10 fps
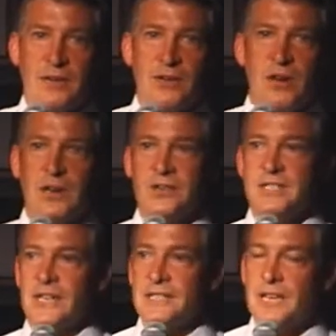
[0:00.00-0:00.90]
Congress
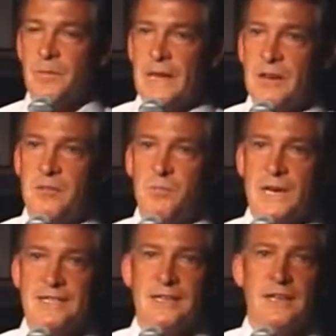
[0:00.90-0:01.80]
does something, the
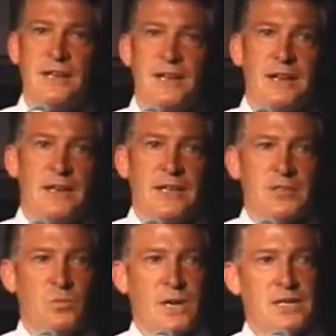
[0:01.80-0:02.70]
president
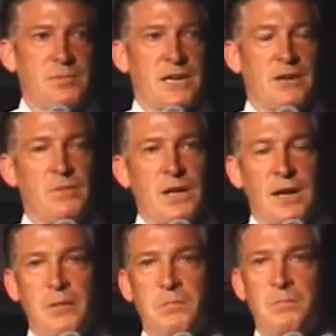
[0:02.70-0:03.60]
doesn't want it to become
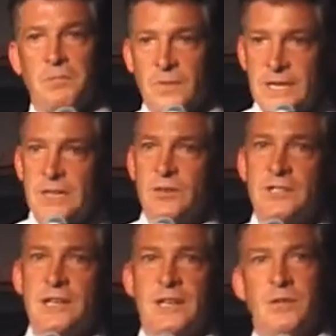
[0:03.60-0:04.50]
law, vetoes
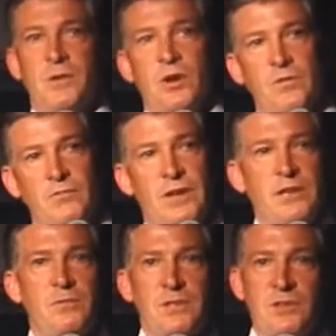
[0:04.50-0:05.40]
it, it can be
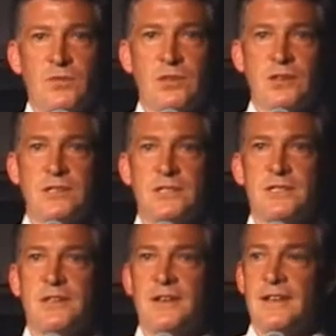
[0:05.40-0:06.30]
overridden with
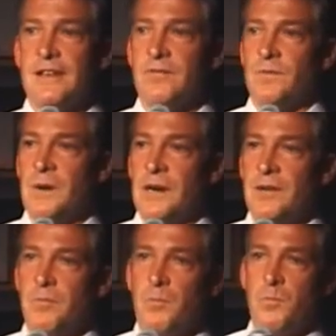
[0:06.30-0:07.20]
2/3
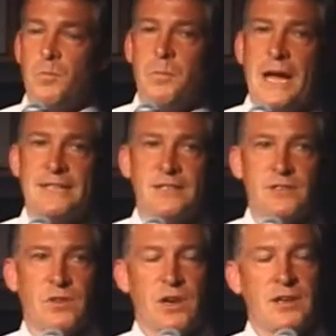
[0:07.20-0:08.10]
passage
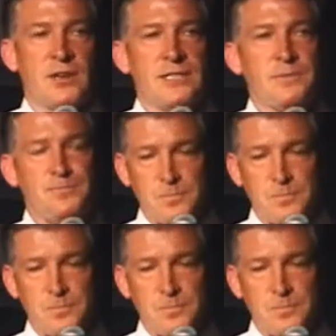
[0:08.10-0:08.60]
of Congress.